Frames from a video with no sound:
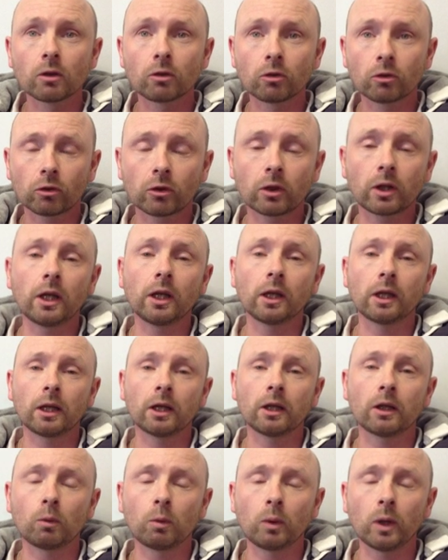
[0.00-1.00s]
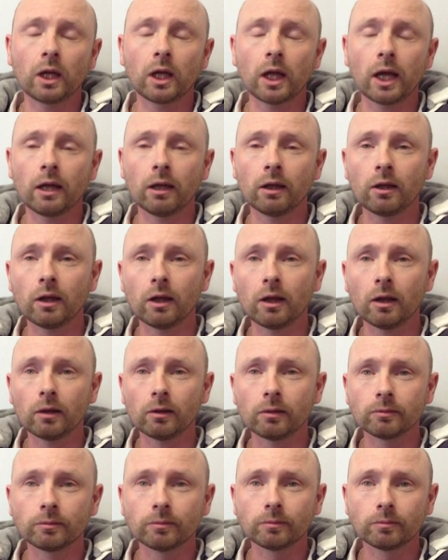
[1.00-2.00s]
skiing at the weekend there.
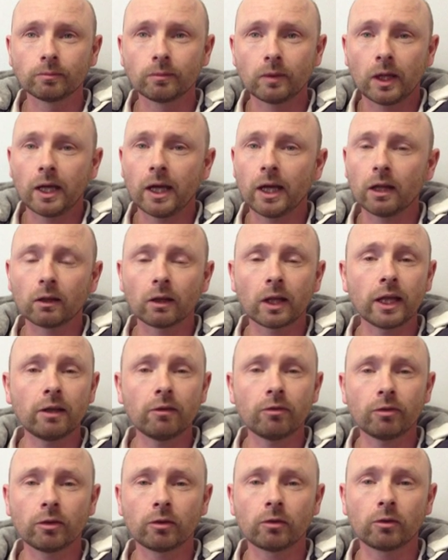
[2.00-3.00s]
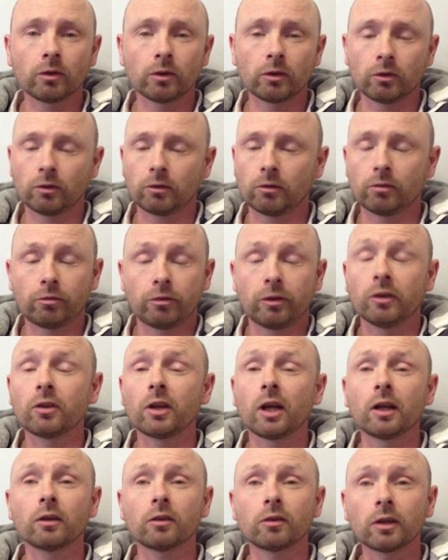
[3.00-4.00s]
Life is just
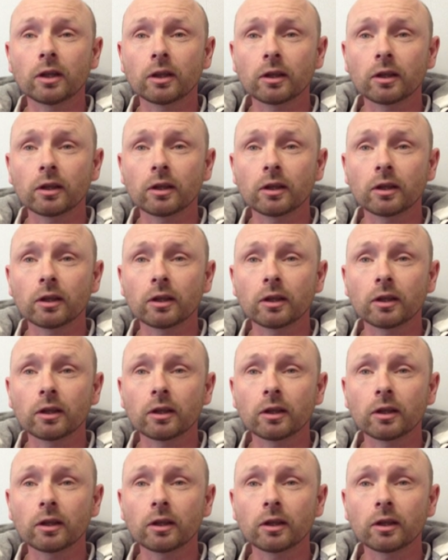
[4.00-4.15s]
fantastic.